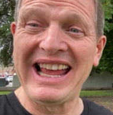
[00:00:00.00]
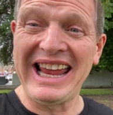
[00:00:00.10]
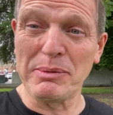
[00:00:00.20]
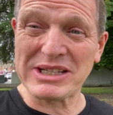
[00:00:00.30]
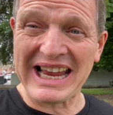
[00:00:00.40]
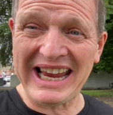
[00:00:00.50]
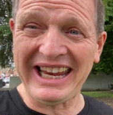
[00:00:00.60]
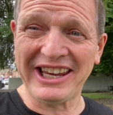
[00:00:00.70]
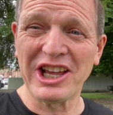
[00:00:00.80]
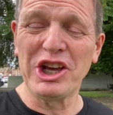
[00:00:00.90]
it was
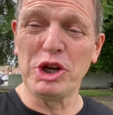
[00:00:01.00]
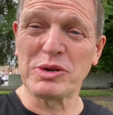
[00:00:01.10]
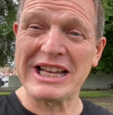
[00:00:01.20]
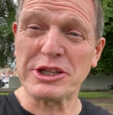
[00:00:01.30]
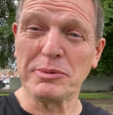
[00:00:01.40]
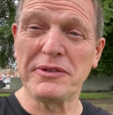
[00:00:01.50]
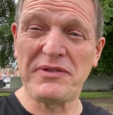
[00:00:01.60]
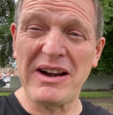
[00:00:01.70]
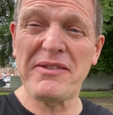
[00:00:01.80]
he who set up the very,